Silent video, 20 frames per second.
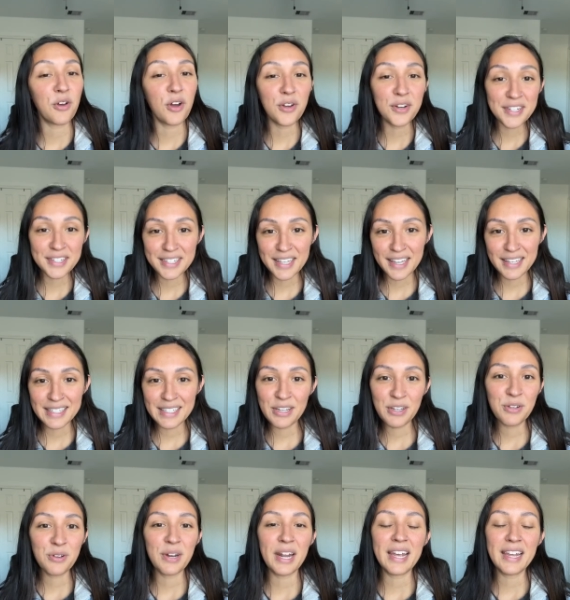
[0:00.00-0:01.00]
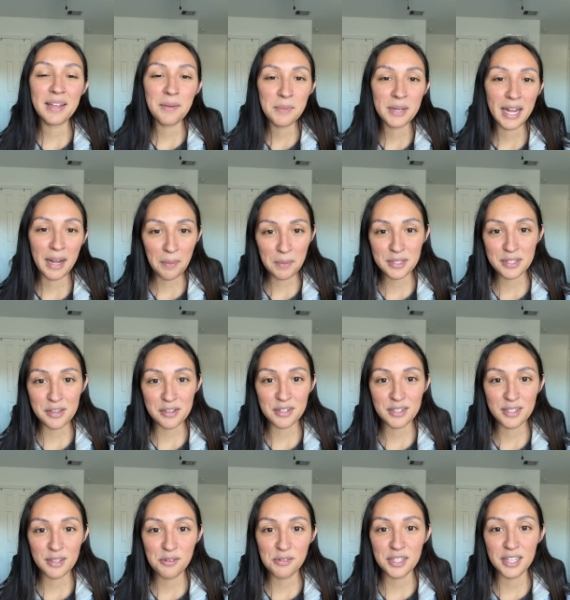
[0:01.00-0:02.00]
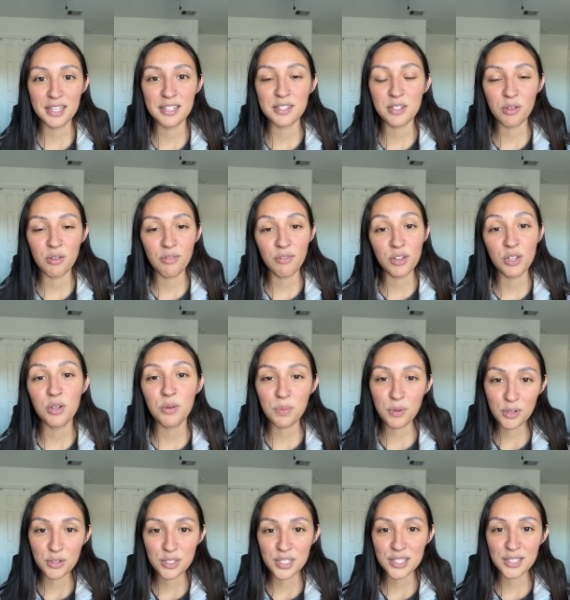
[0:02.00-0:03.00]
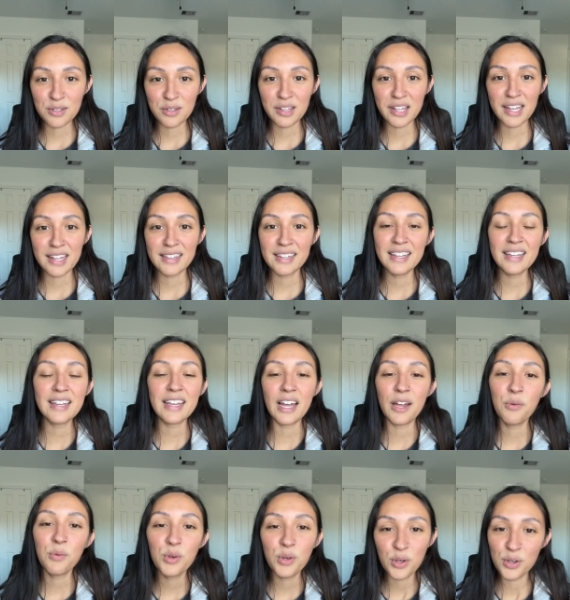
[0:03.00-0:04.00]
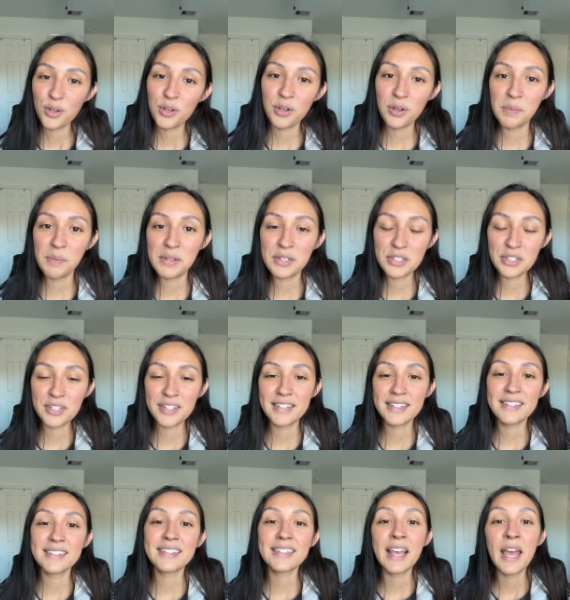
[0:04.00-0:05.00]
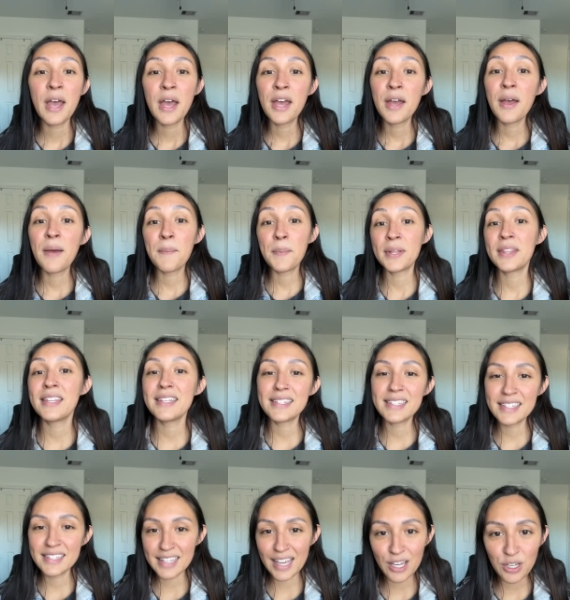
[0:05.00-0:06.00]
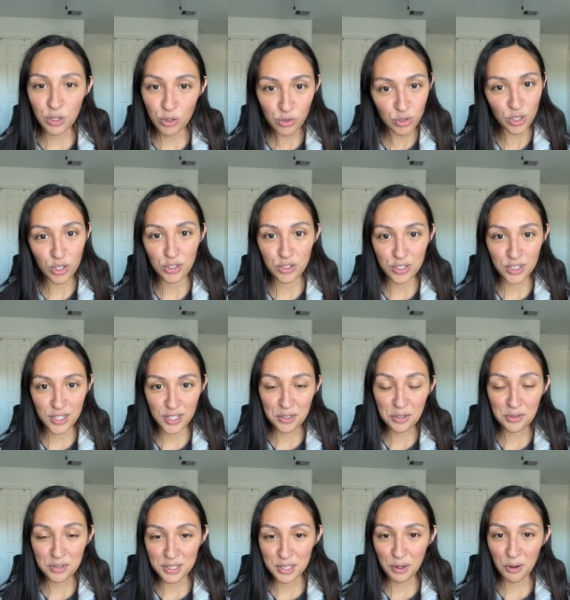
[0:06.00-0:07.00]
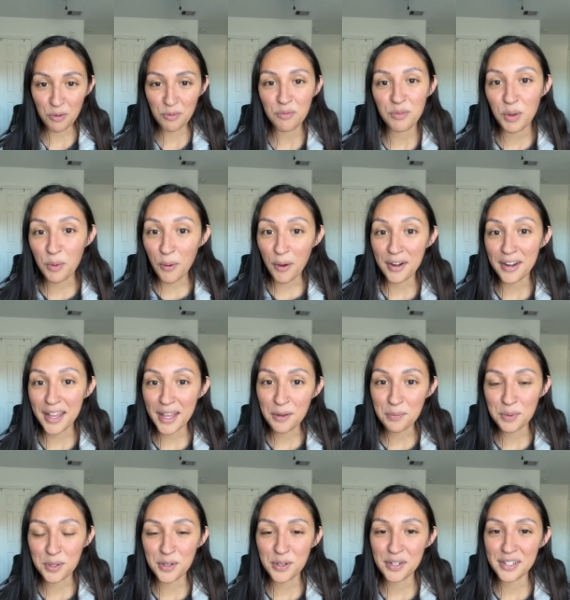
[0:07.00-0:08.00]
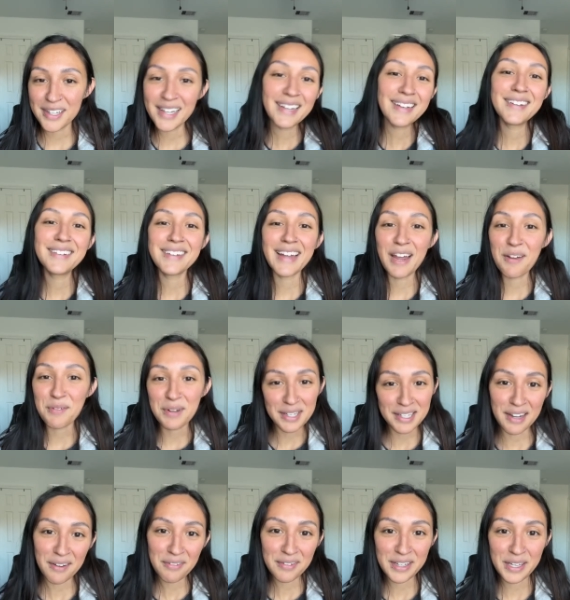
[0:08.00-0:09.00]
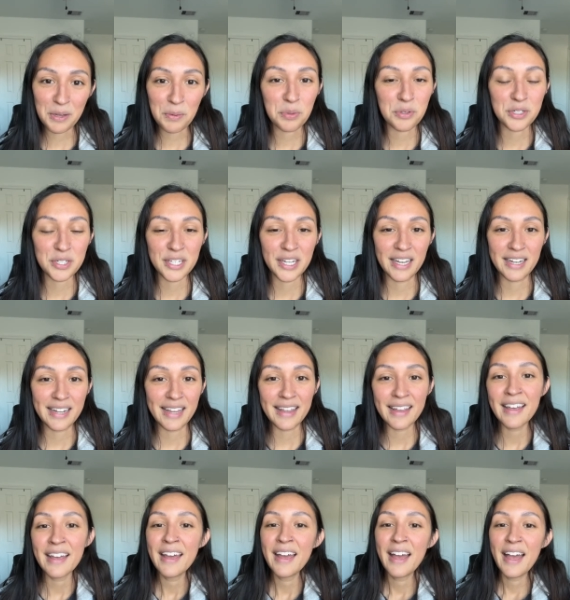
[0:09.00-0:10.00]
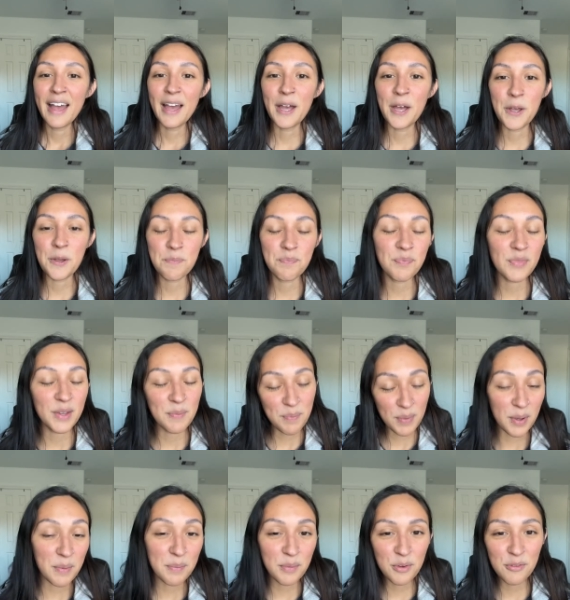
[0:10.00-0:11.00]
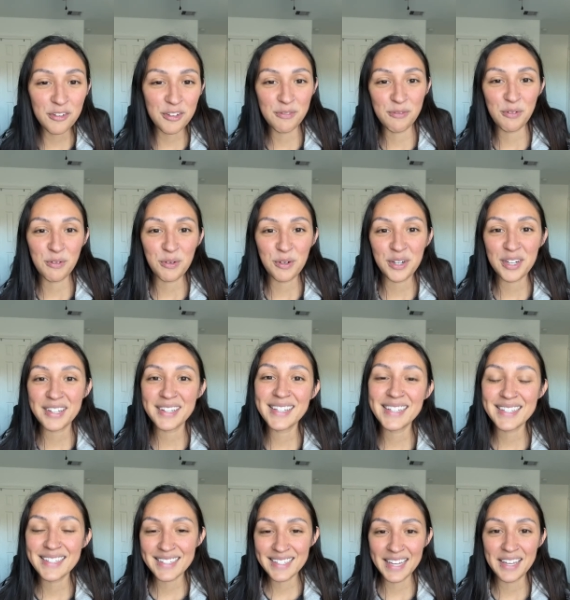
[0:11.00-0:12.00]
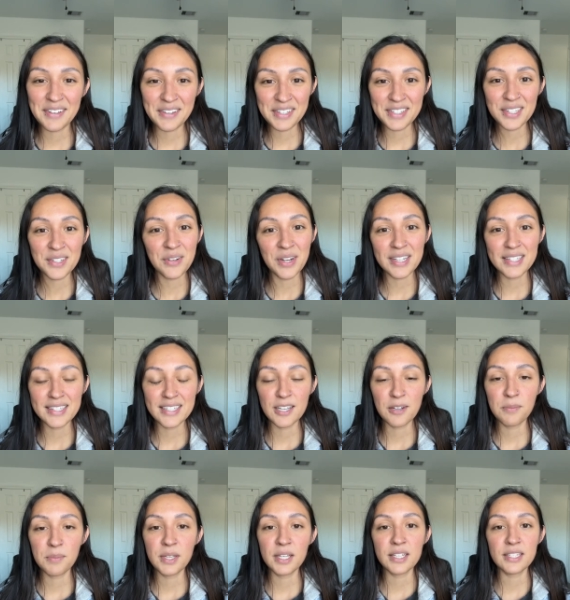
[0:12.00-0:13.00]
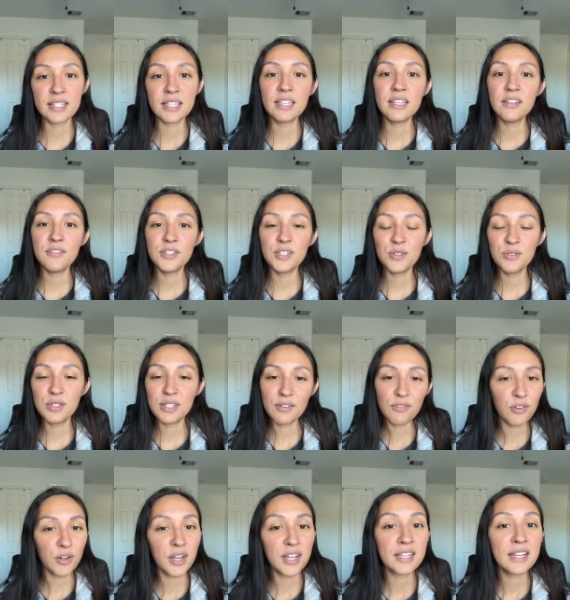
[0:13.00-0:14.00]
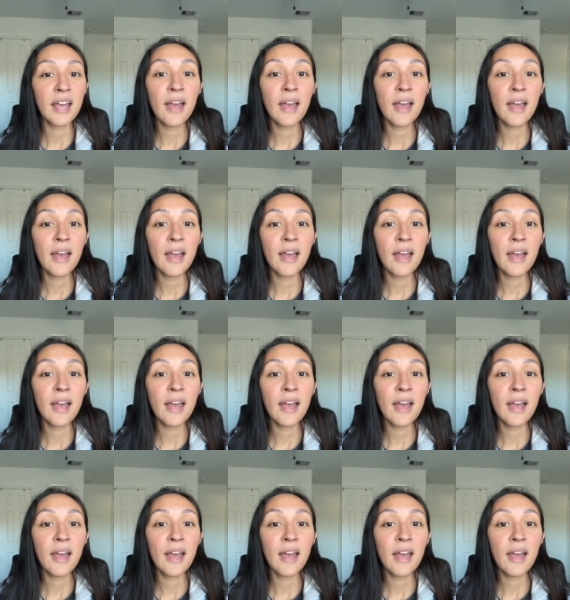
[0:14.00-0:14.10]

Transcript: on a side note, I am an Amazon associate, so if you do purchase through that link, I will earn commissions, but this is at no charge to you. So if you want to help your girl out, I would definitely appreciate it. But moving forward, this scale is a great scale because it gives you different